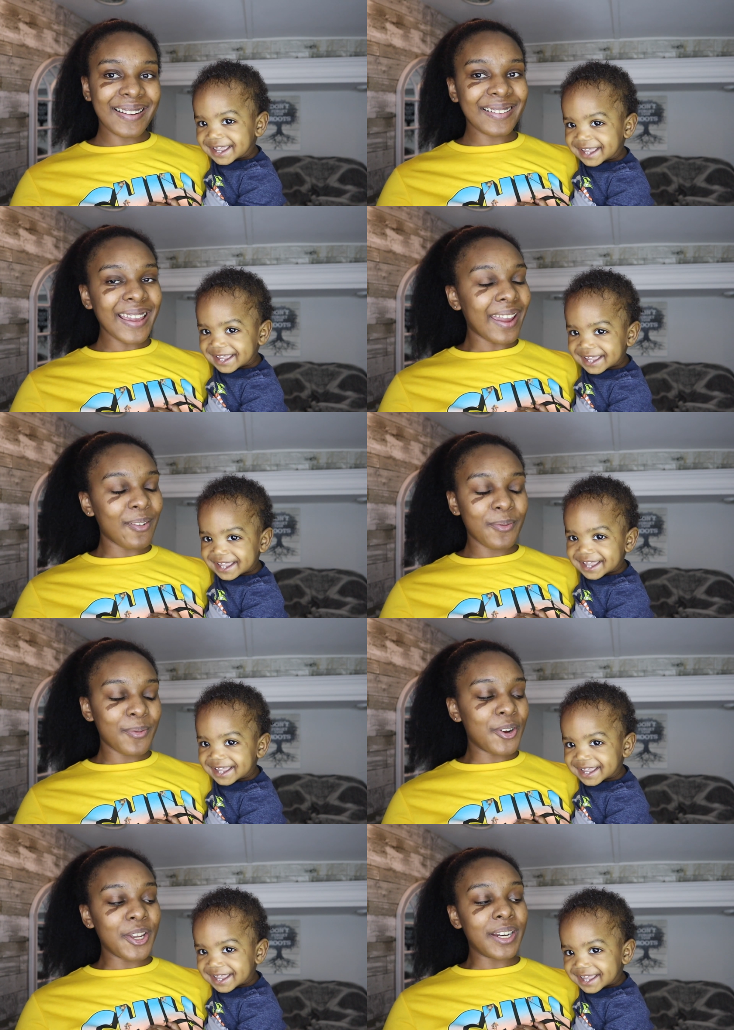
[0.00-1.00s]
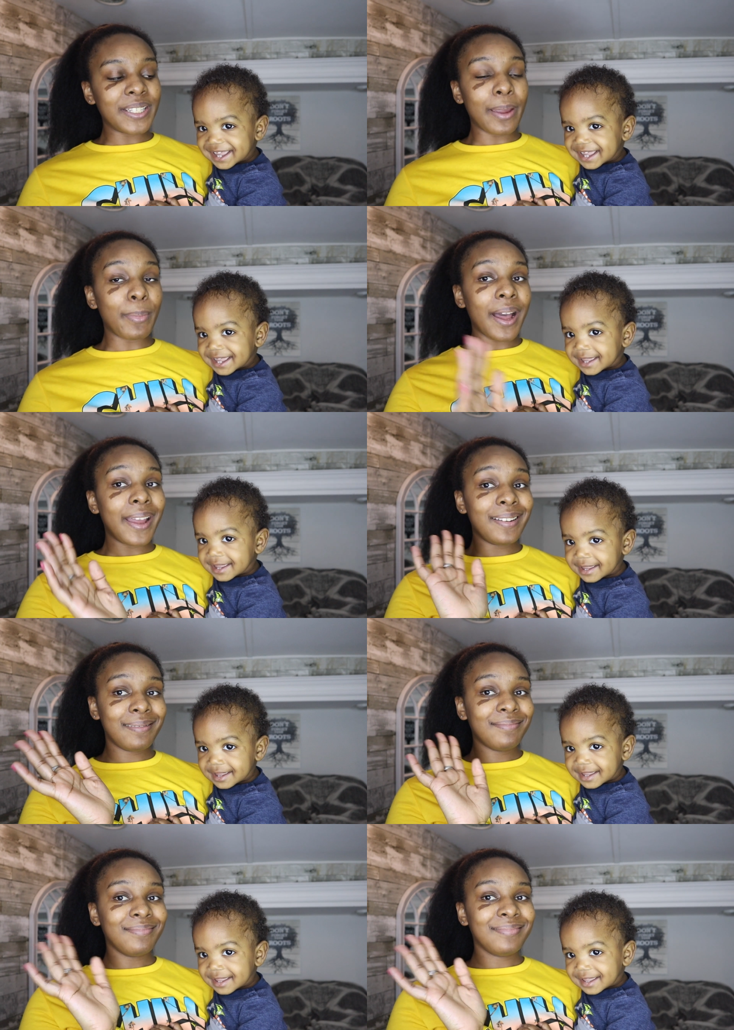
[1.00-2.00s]
Speaker 1: Okay. Well, are you going to say bye?
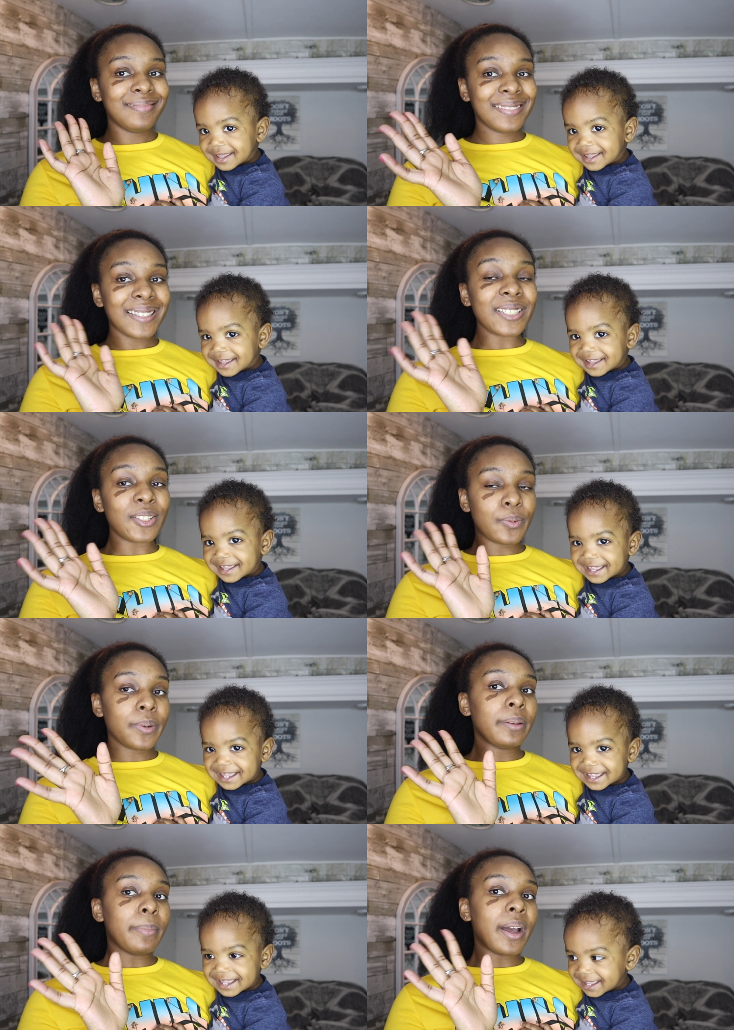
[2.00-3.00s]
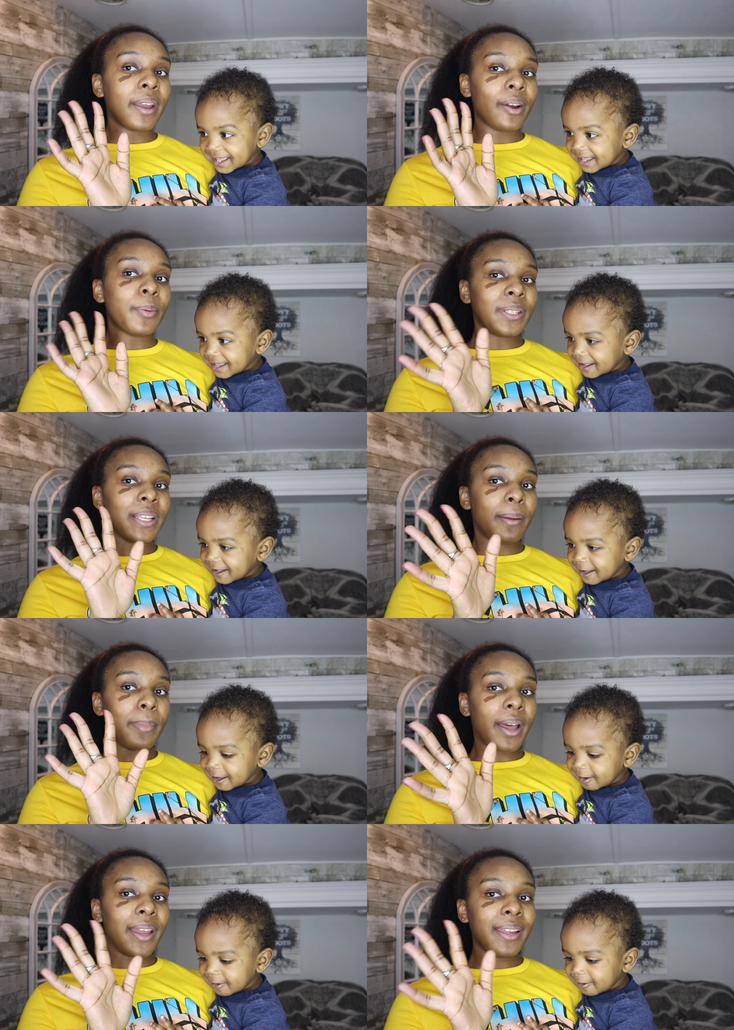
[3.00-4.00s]
Because it's really bye. Are we saying
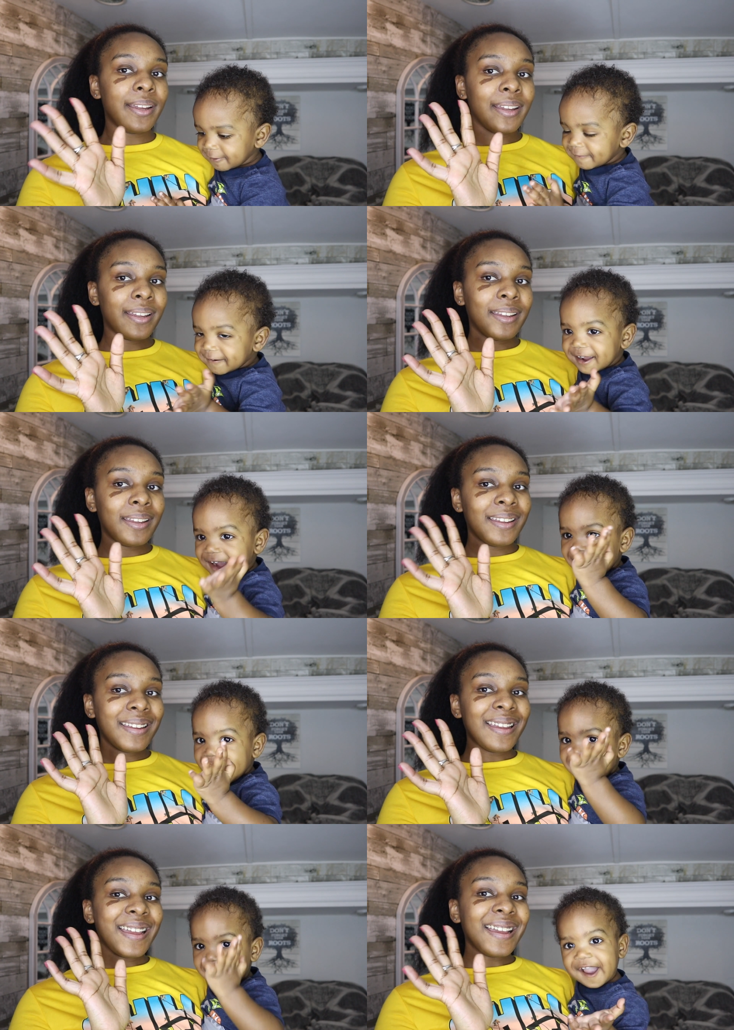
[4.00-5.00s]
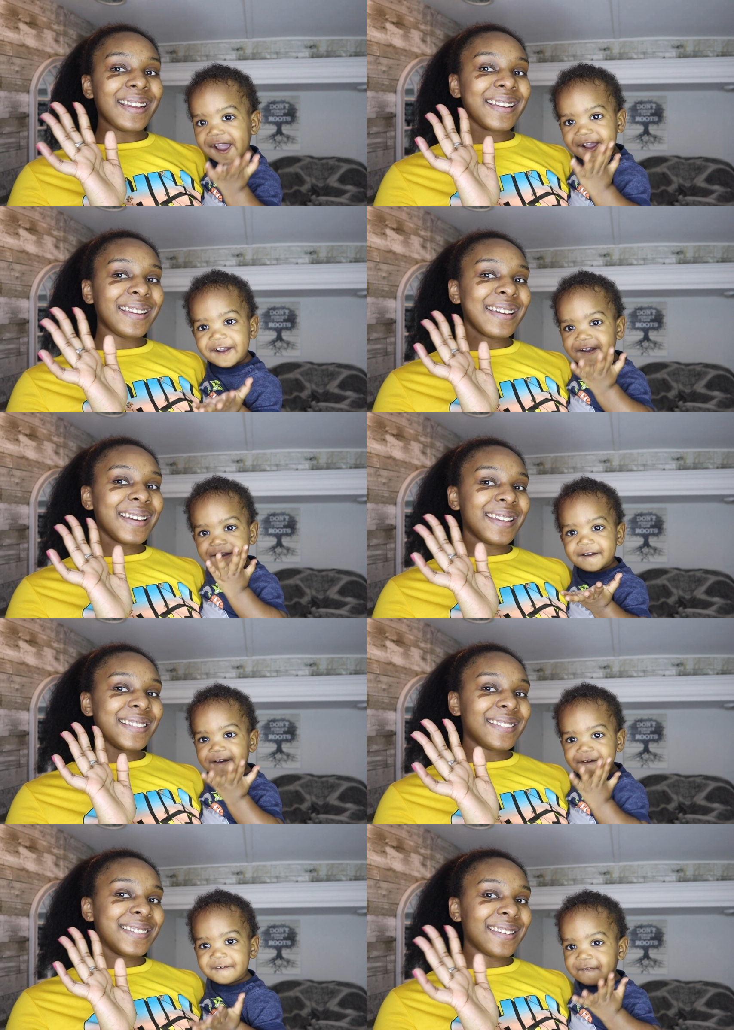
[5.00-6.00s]
bye?
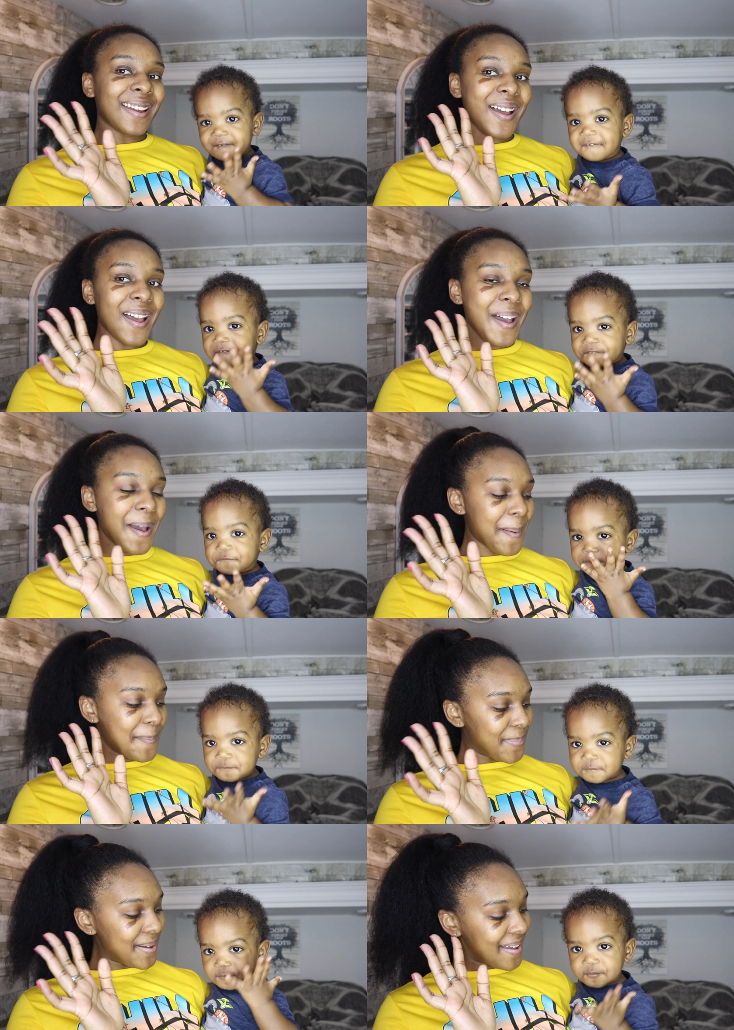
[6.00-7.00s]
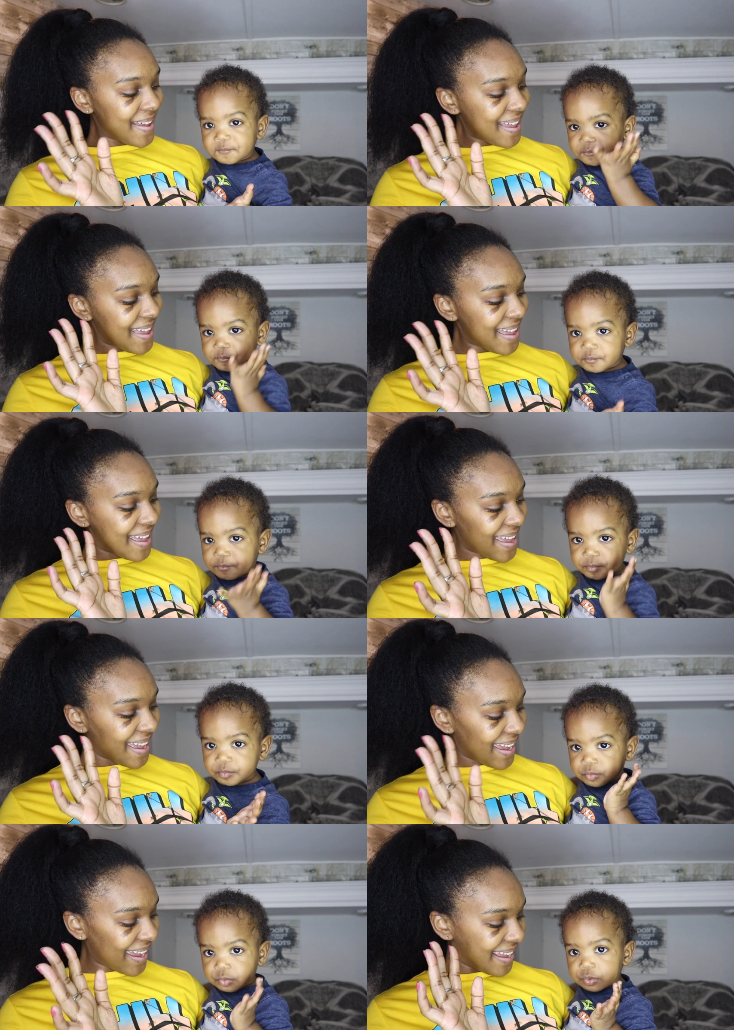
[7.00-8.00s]
Good
Speaker 2: job.
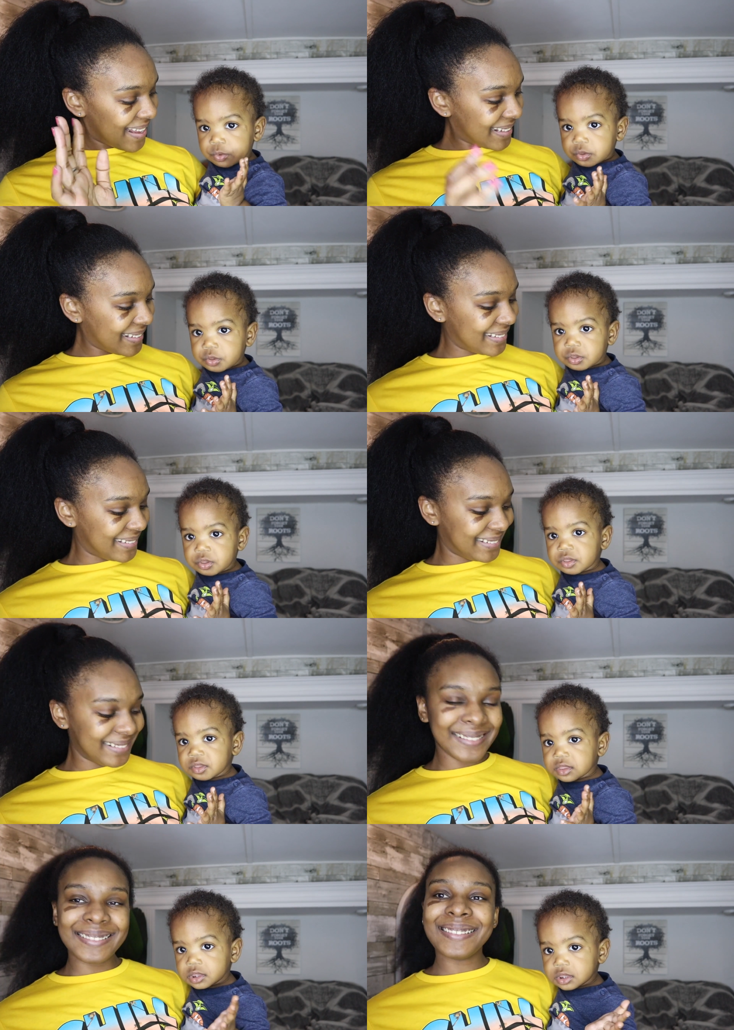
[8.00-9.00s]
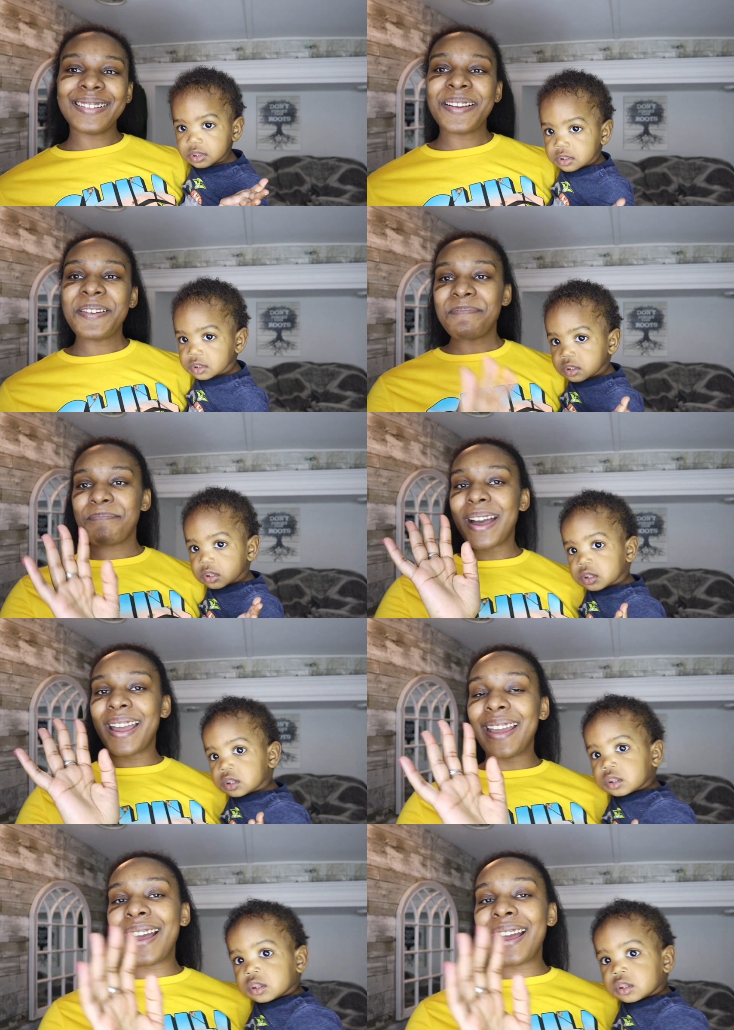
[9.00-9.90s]
Bye. Bye,